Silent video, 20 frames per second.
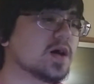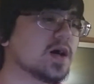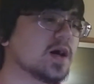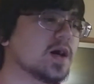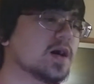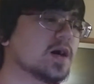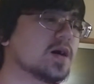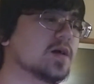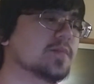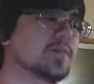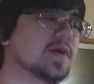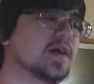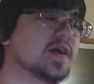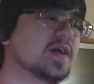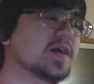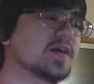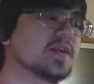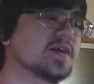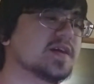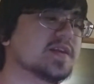
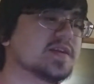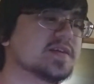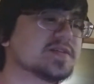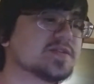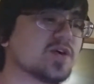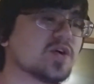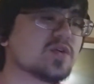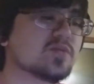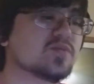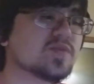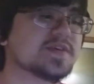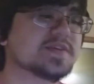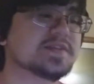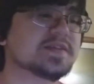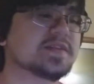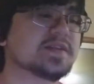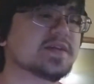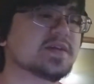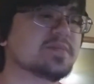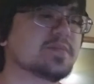and in his arm
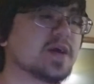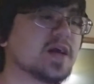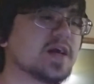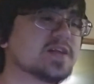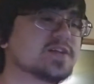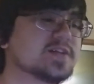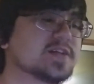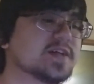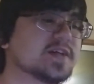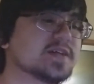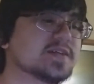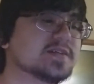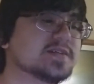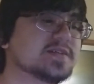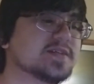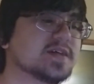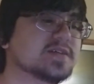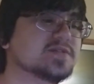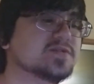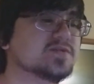wrestling match
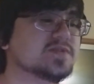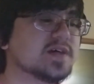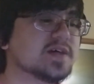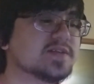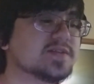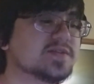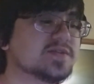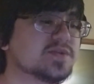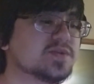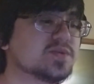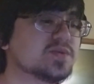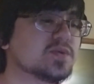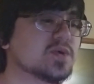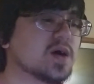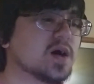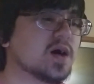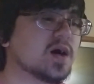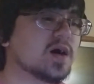against Tetsu,